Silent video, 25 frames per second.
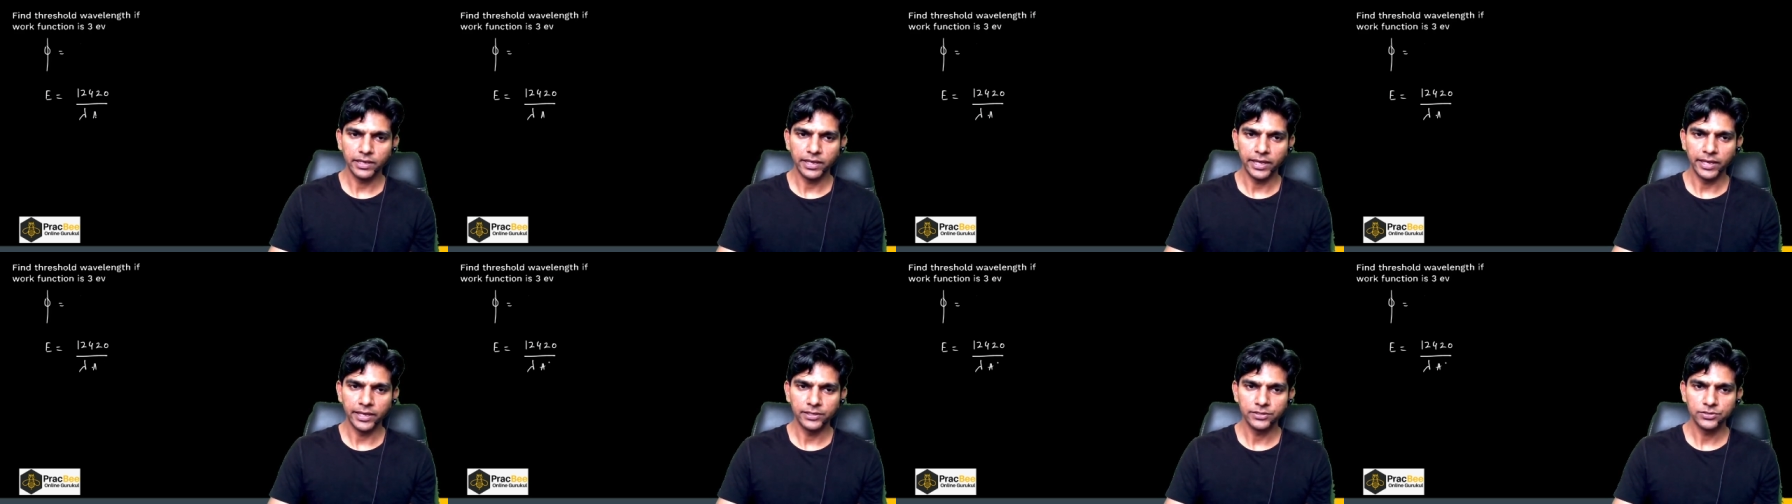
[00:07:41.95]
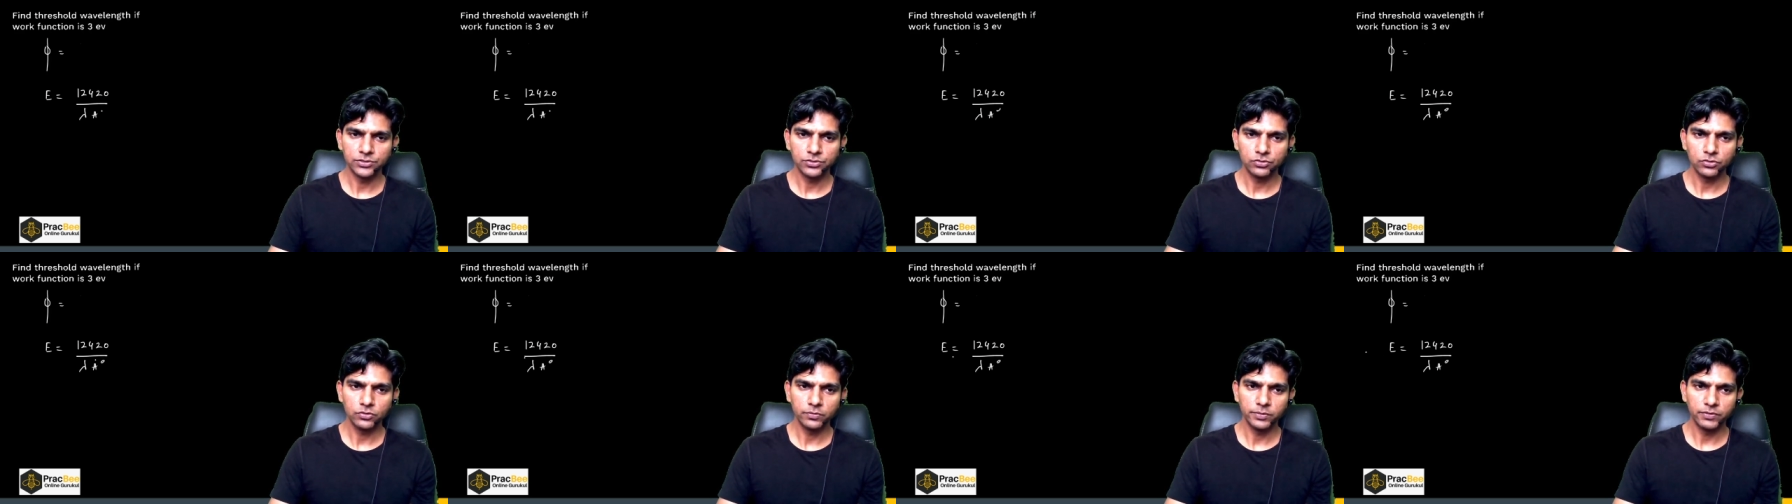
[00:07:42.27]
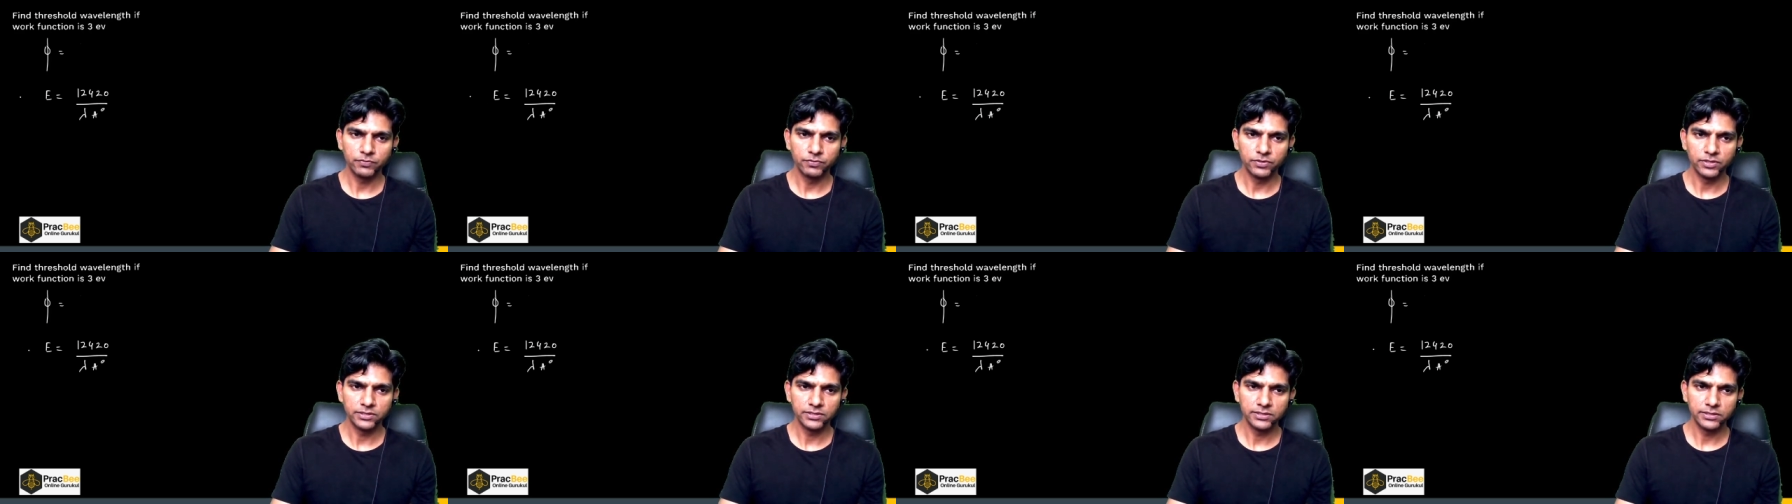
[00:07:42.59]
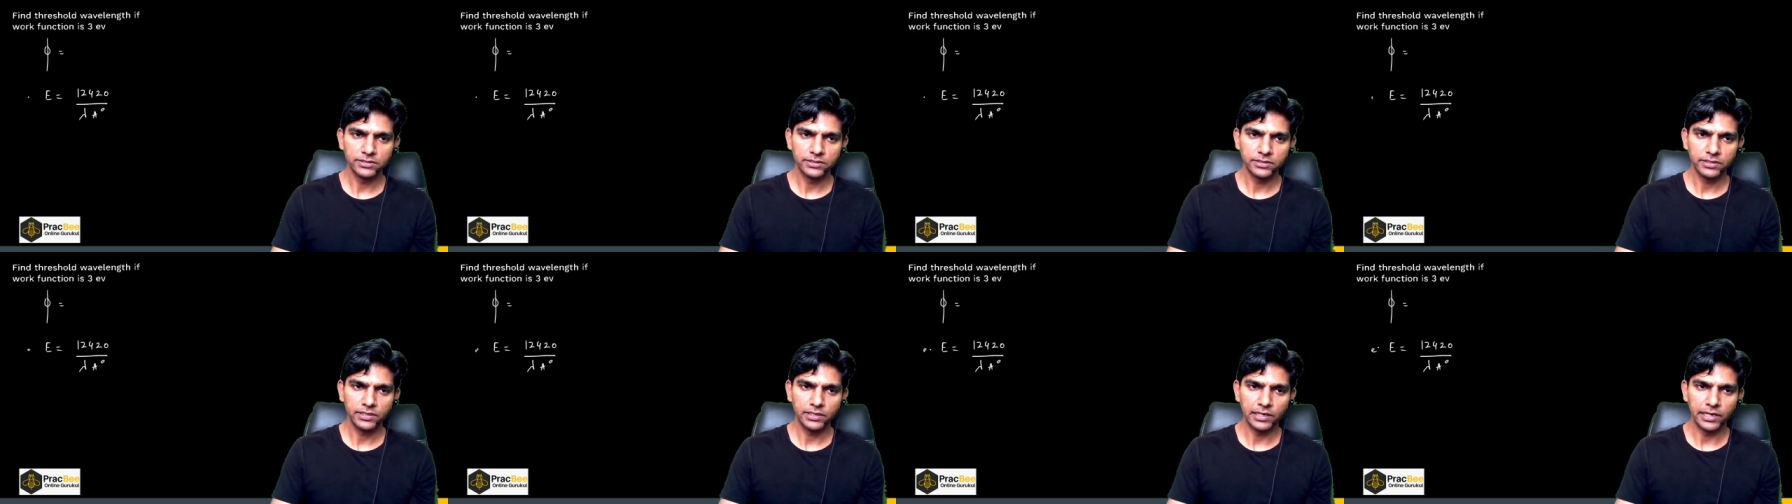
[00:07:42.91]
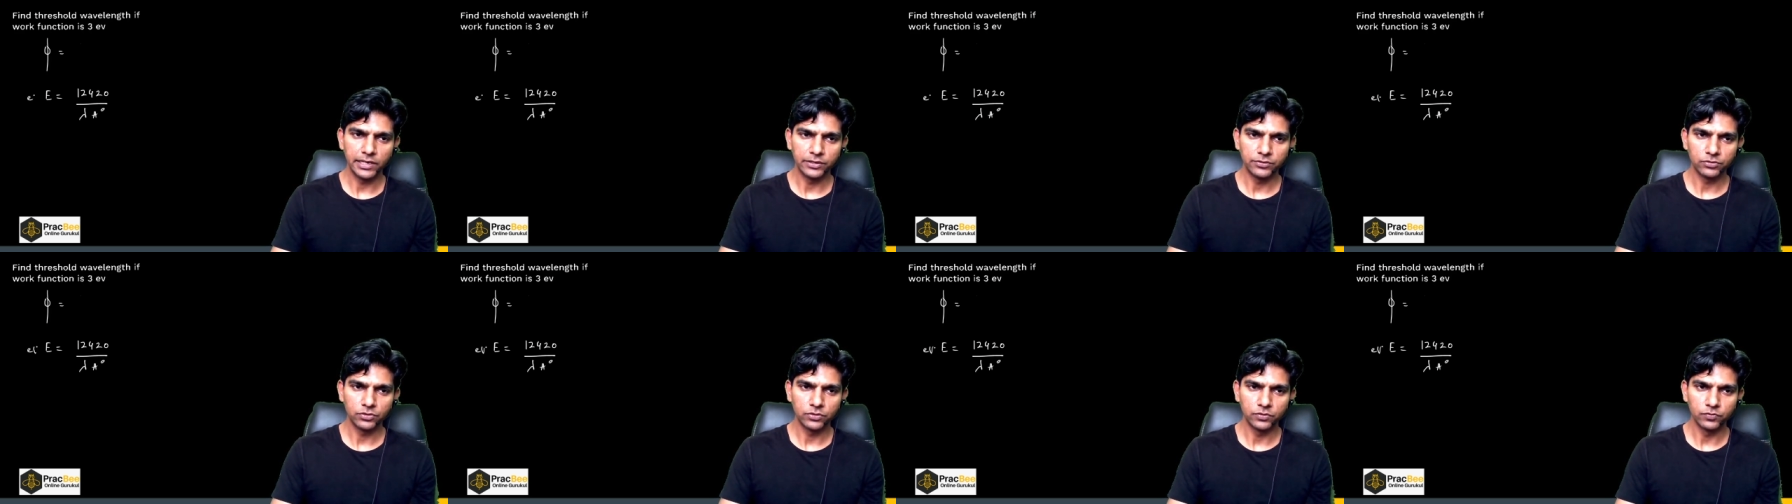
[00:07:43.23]
angstrom if this is in
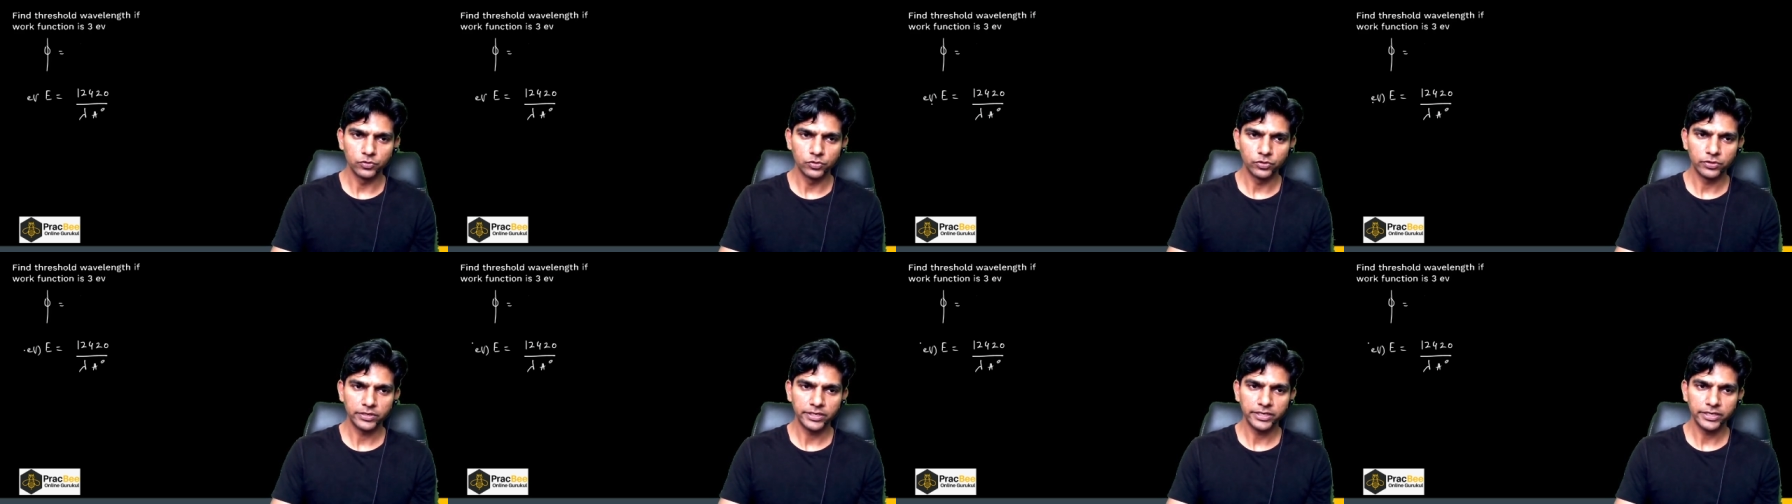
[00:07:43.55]
electron volt,